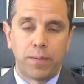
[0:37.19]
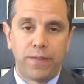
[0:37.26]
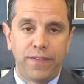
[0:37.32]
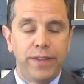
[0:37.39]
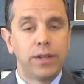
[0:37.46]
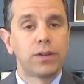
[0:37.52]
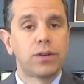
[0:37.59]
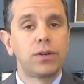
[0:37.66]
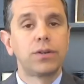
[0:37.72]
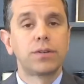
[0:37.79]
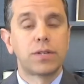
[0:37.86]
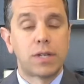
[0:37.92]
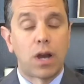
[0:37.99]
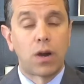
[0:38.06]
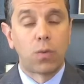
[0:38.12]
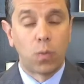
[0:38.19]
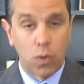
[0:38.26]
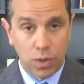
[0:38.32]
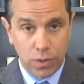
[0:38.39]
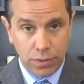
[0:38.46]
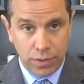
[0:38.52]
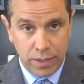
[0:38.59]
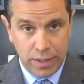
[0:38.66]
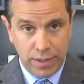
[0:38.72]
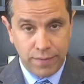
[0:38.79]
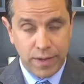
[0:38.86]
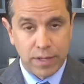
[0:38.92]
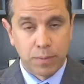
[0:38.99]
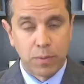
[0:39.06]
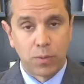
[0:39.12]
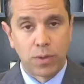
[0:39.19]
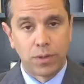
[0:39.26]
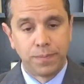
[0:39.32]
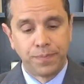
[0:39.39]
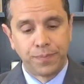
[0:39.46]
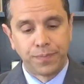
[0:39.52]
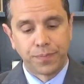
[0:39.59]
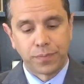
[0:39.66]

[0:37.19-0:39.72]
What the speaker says: vehicles in our world, in the investment world,